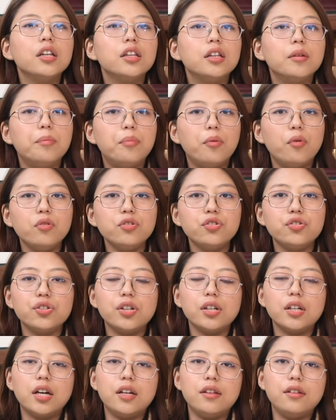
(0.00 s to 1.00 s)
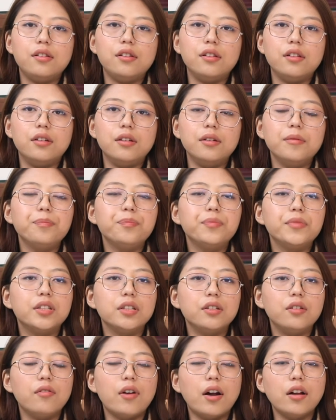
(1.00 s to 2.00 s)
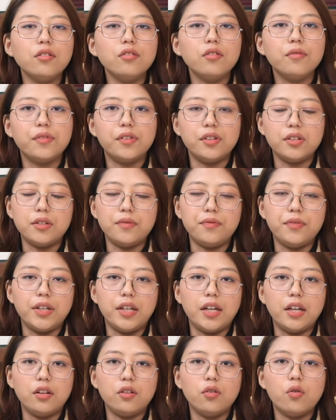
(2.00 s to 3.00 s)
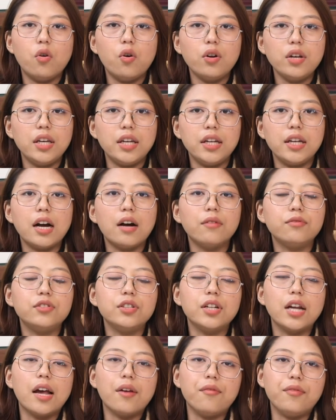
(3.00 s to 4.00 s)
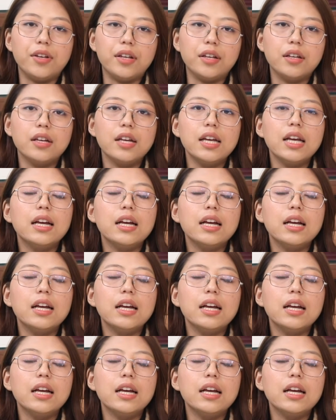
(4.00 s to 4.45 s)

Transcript: the board shall consider the grant of certificate only after having